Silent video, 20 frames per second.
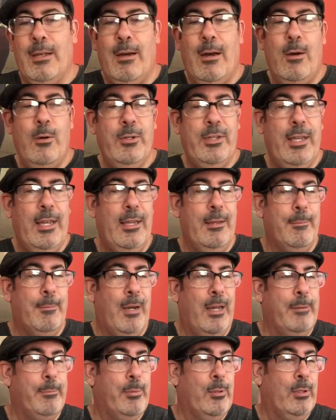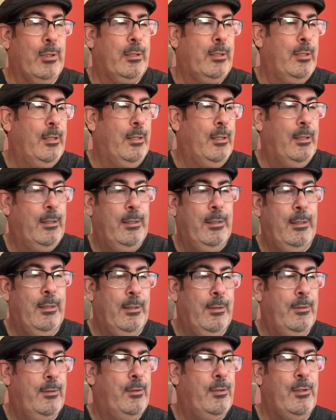Okay, in my book.
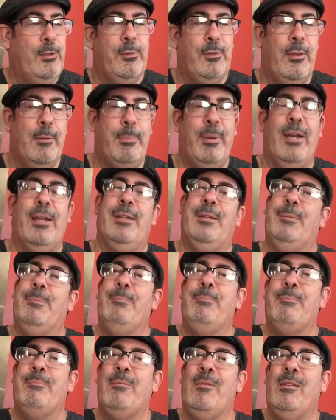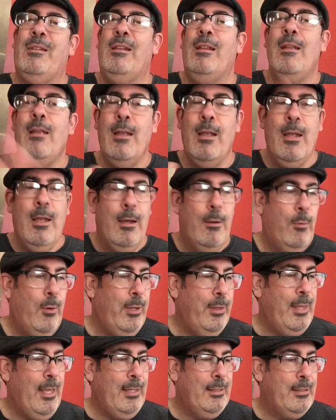Excuse the pun.
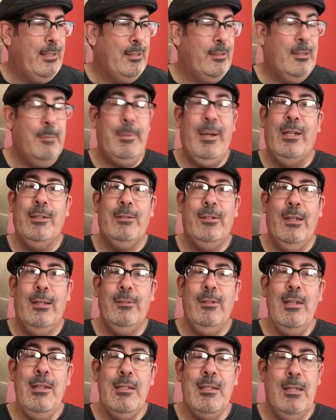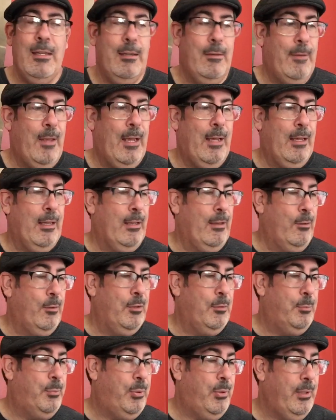Well, that just about does it. It
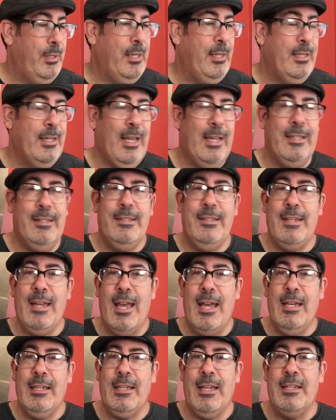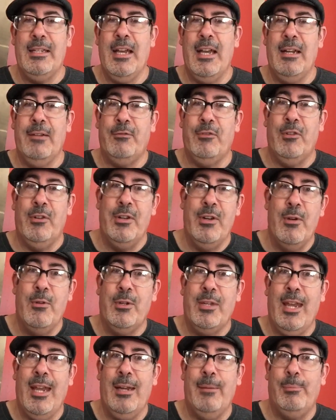was a pretty nice stack. I got it for an
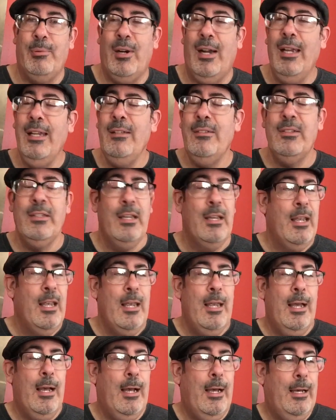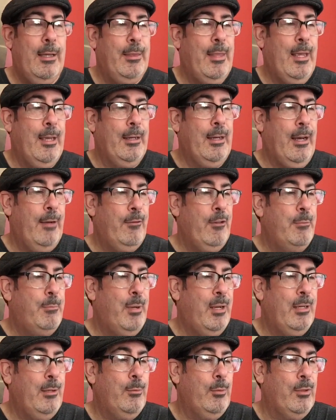okay price that
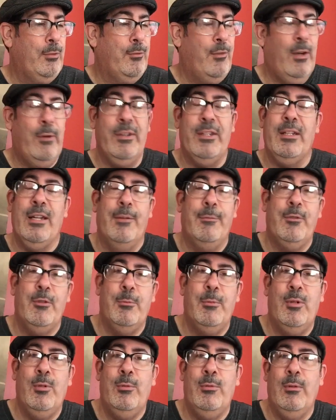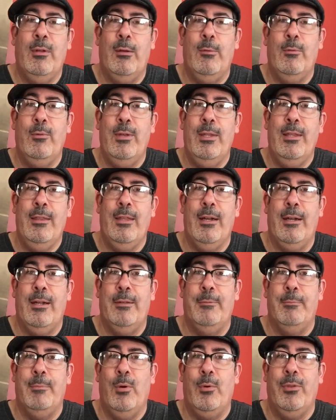everybody was very comfortable with
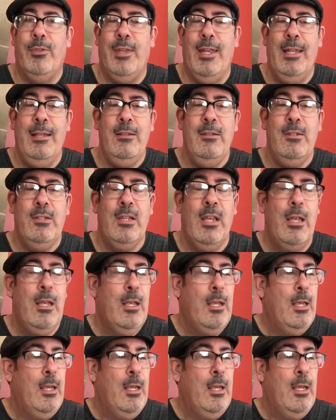on both ends.